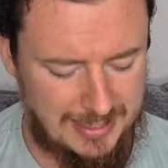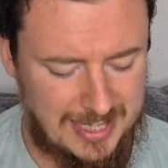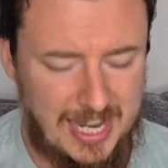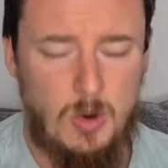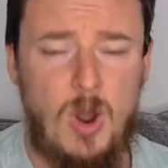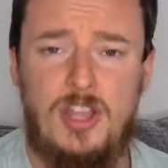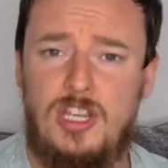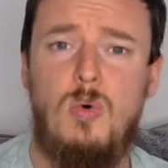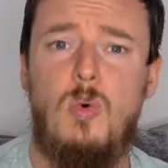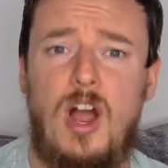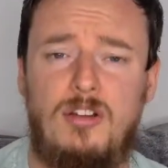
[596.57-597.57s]
take what
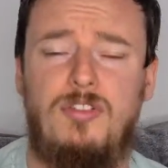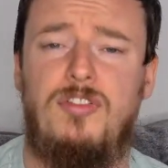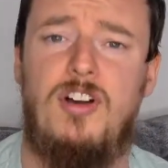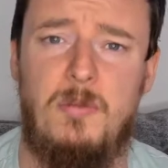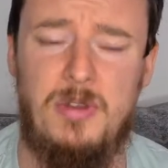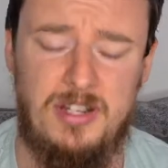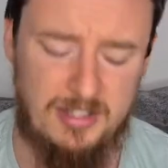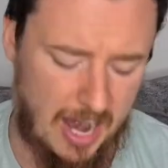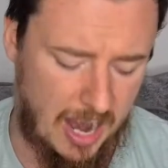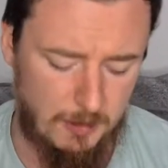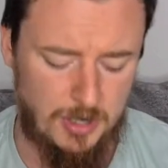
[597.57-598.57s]
you want from it.
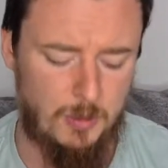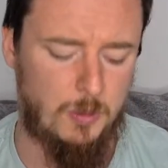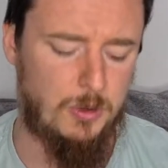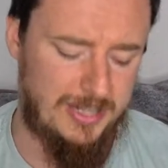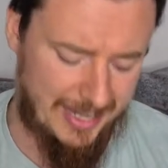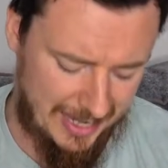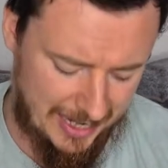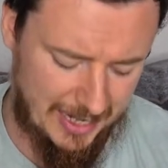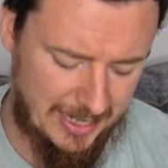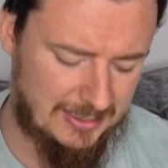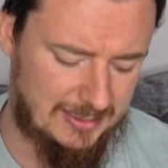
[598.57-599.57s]
Harmony One
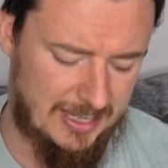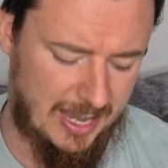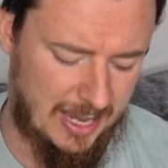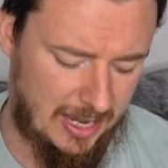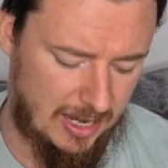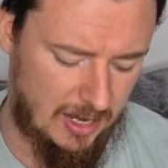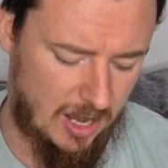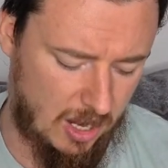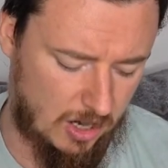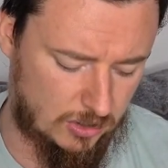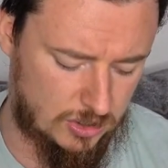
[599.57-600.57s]
is a
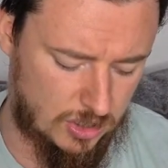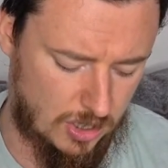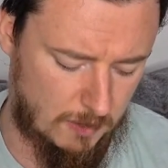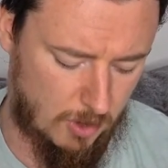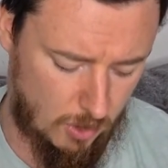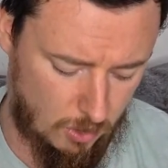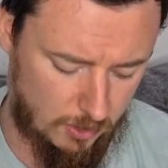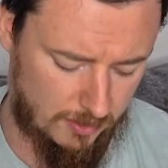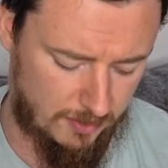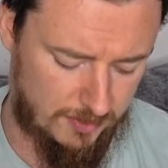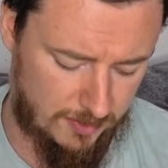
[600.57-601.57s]
long-term
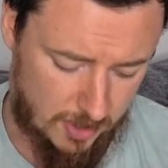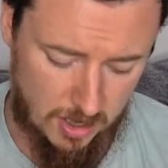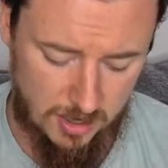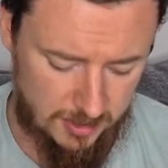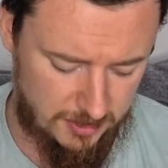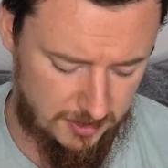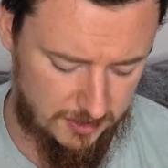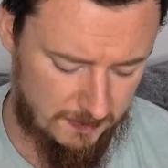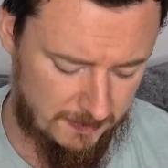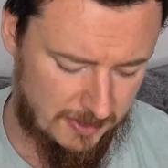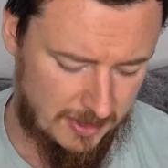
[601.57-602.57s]
hold for us.